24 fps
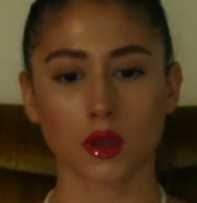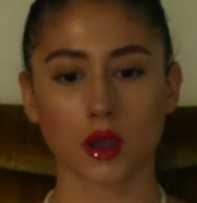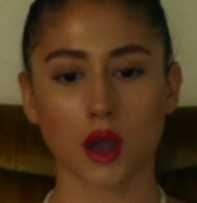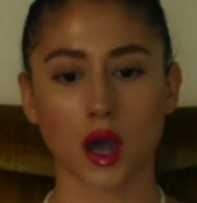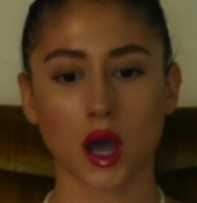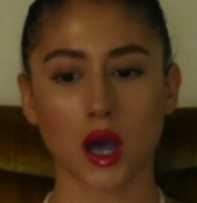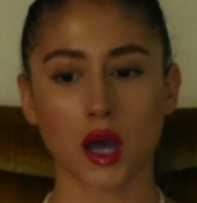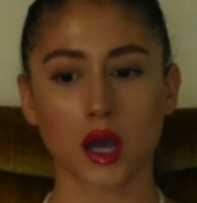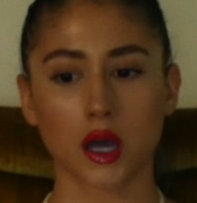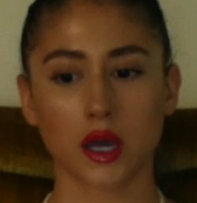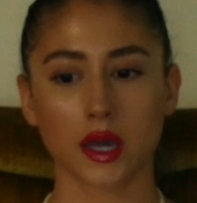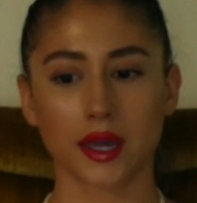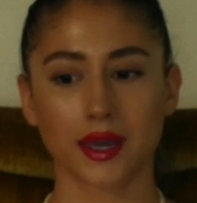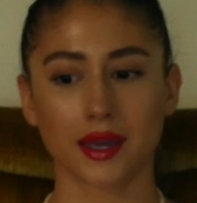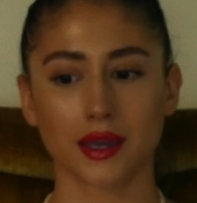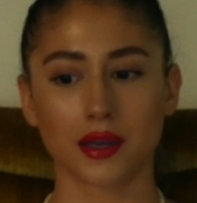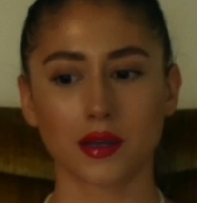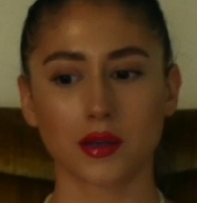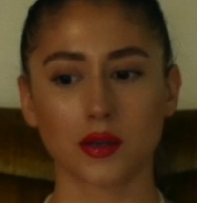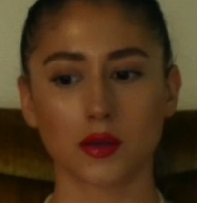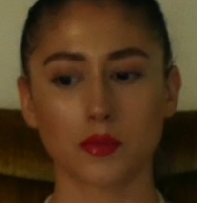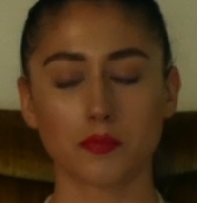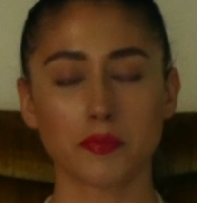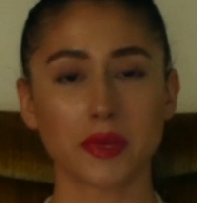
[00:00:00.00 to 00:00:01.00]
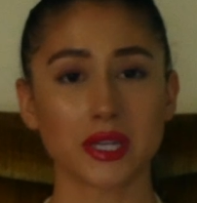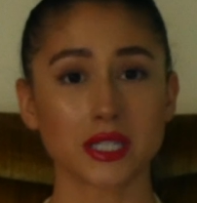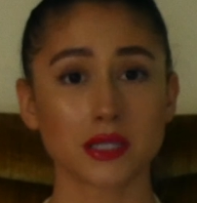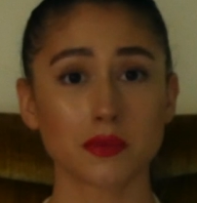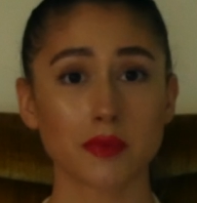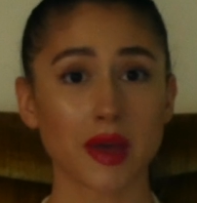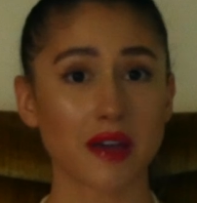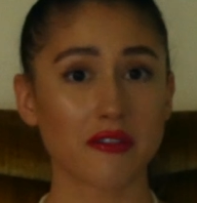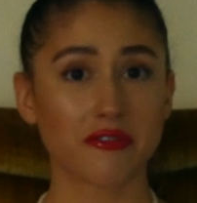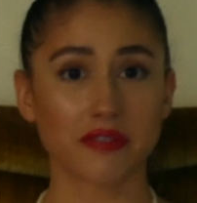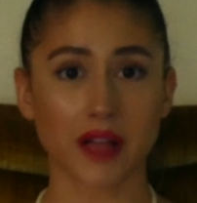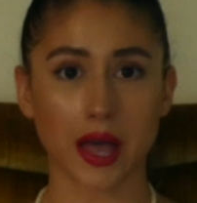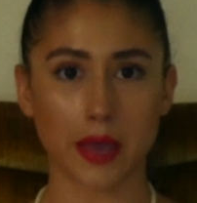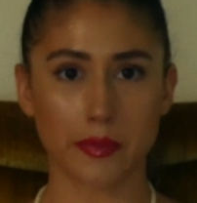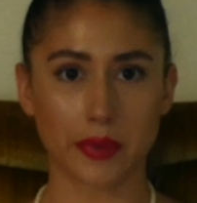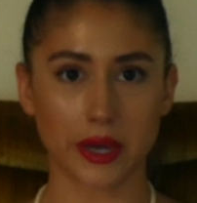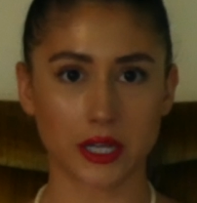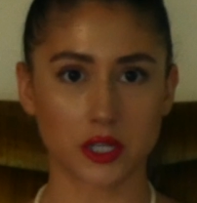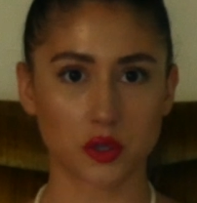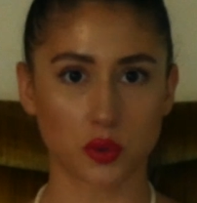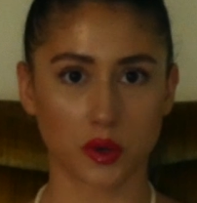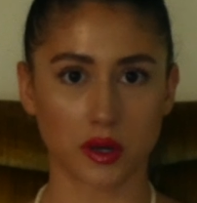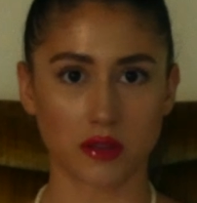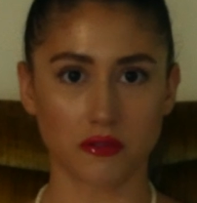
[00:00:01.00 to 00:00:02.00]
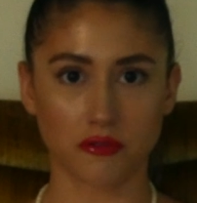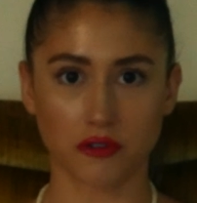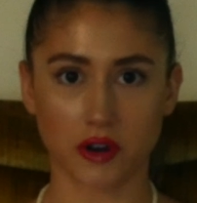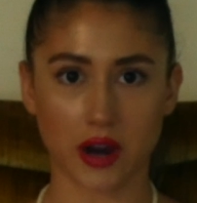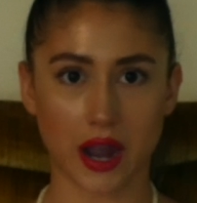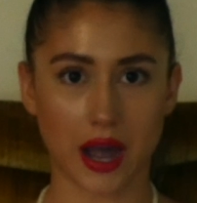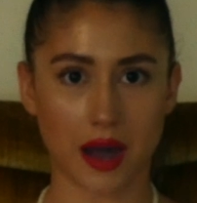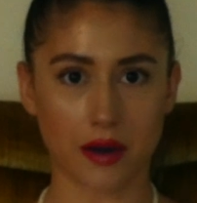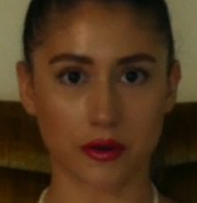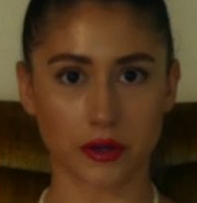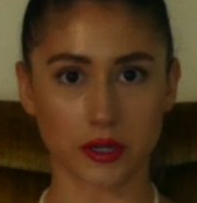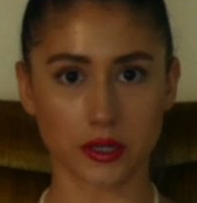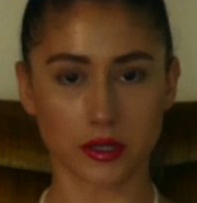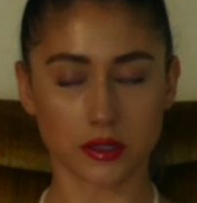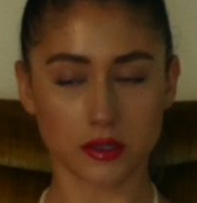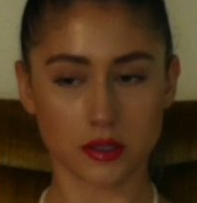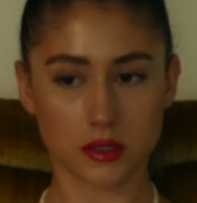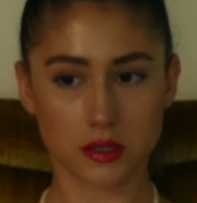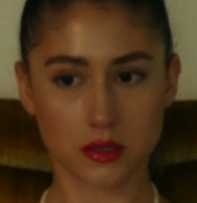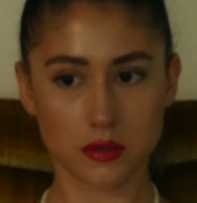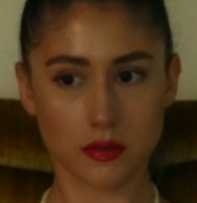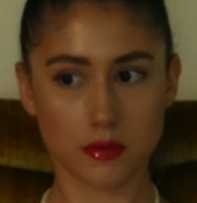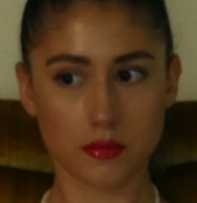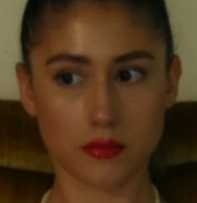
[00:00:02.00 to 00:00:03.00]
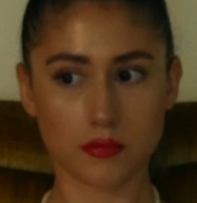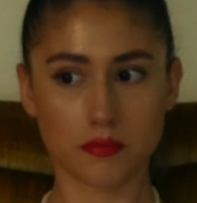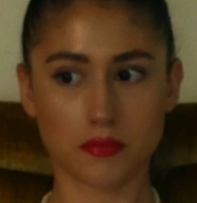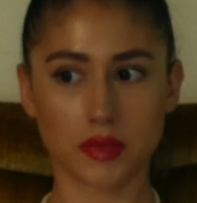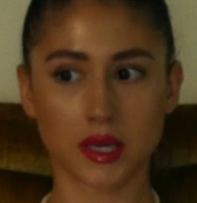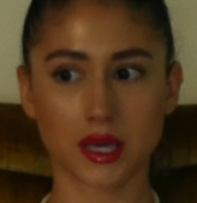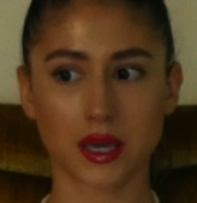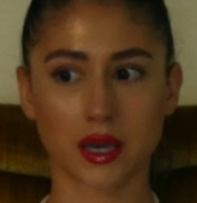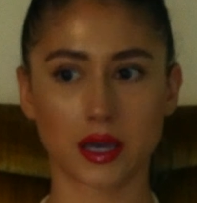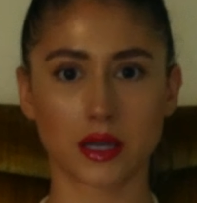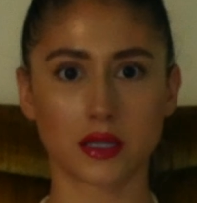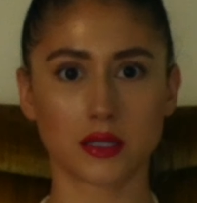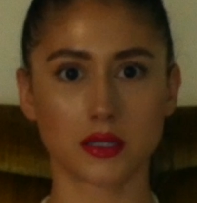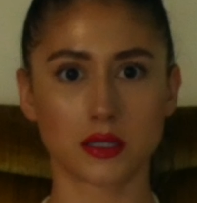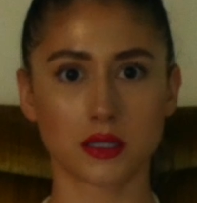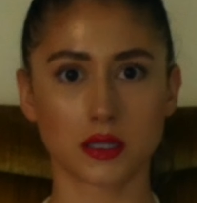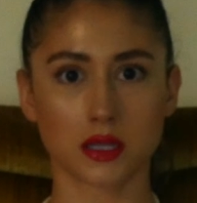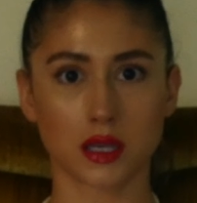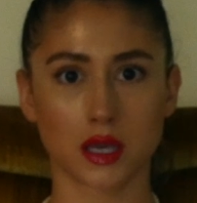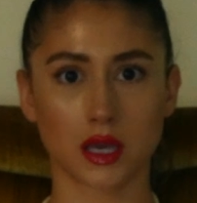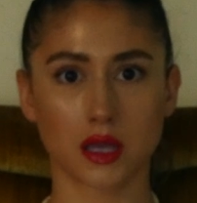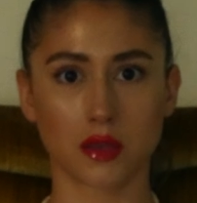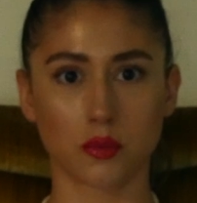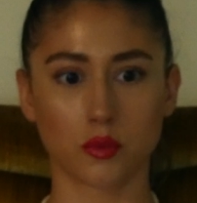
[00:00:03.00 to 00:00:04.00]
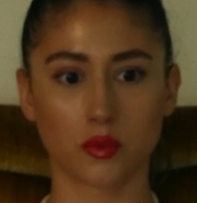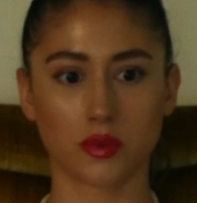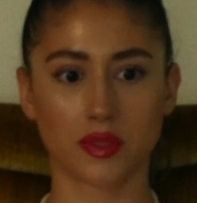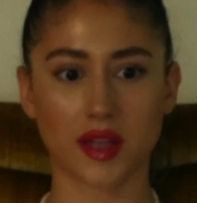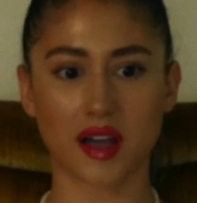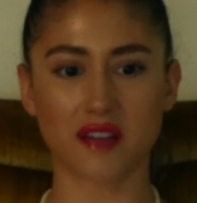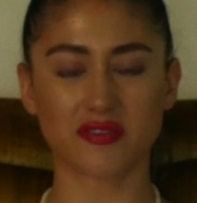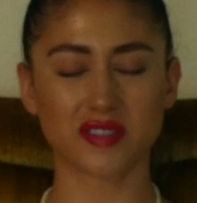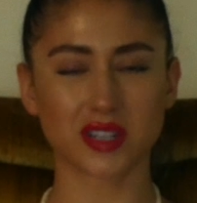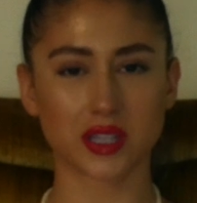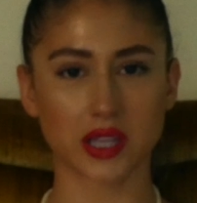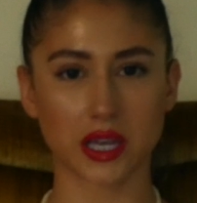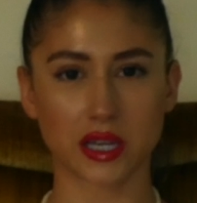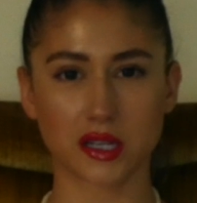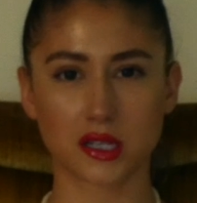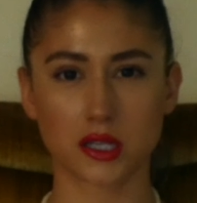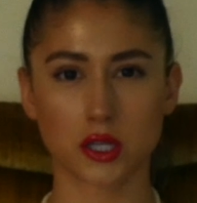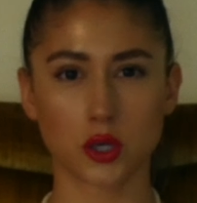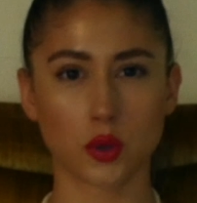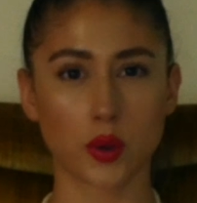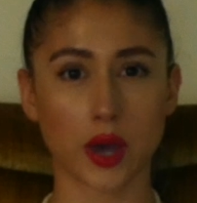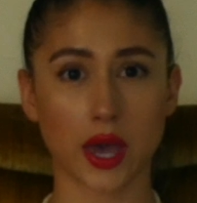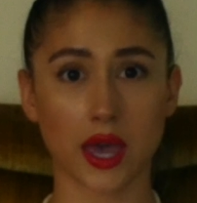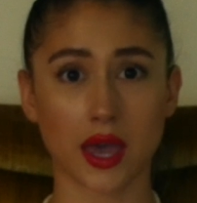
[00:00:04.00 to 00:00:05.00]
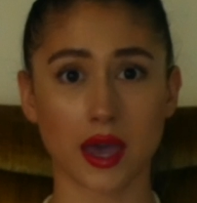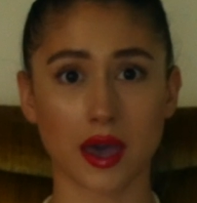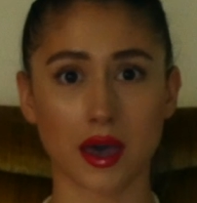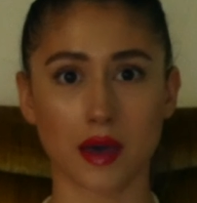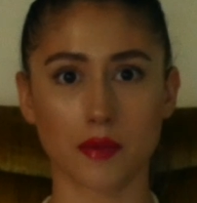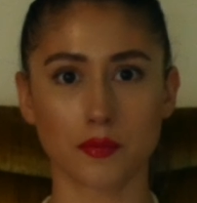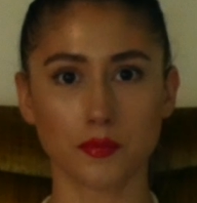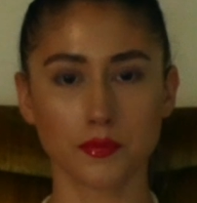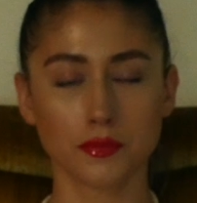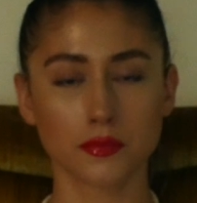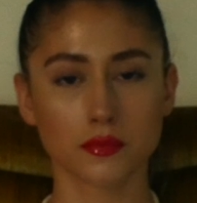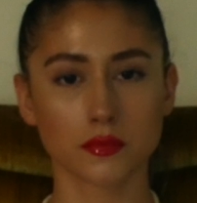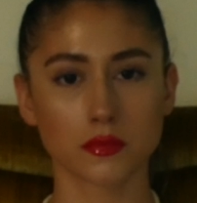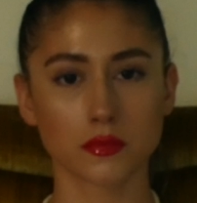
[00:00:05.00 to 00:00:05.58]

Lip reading: I missed my flight by 24 hours because it left at like 2 a.m.